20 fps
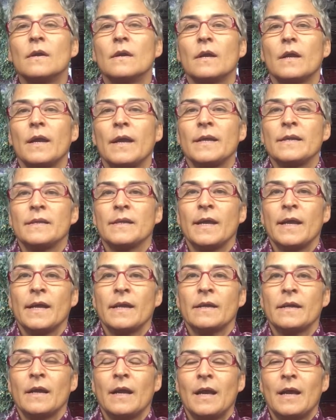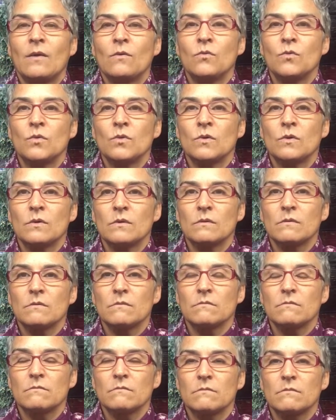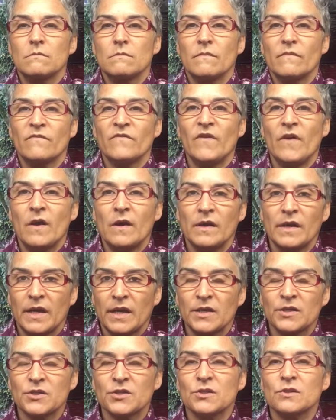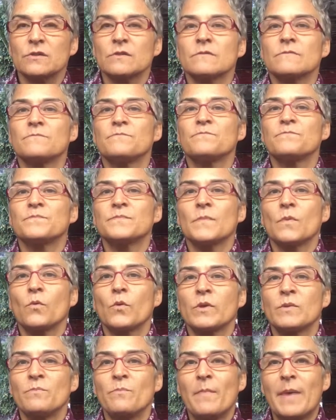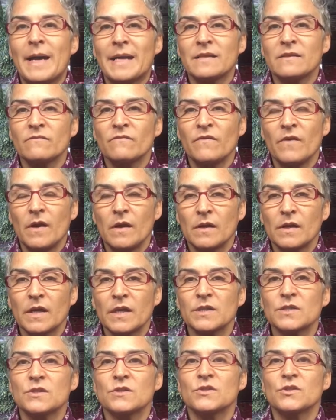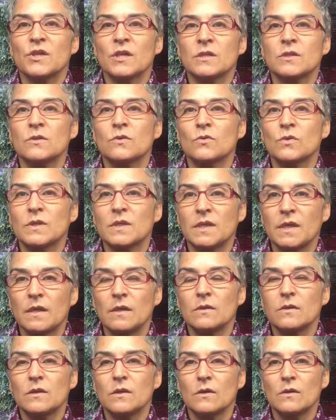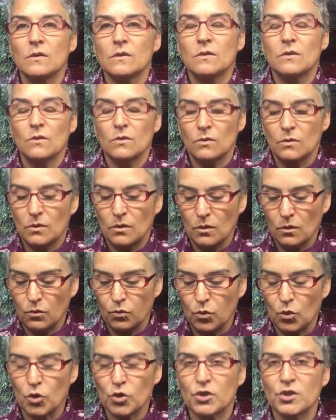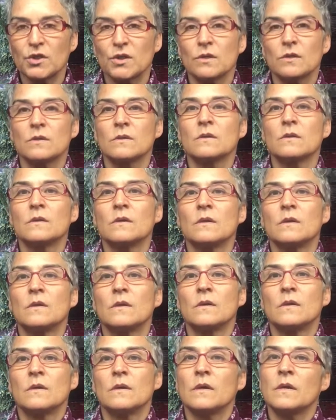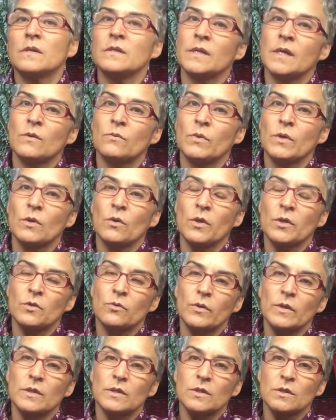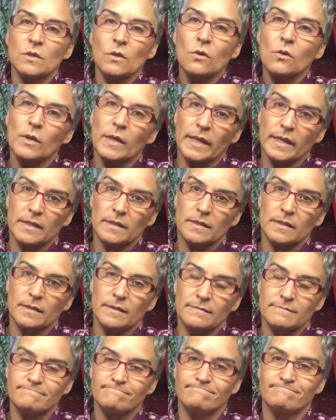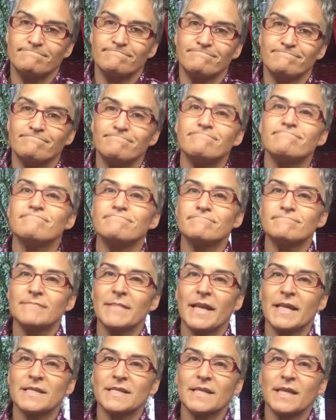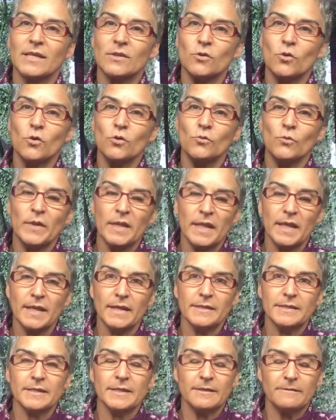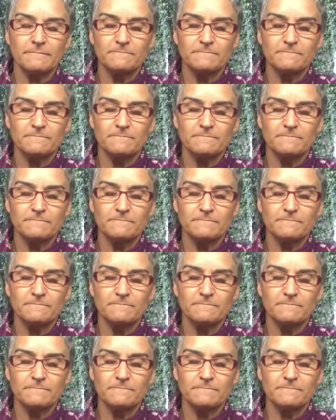And then I will varnish with matte varnish just to seal the wood. And then we're going to install it. Let's get on with it.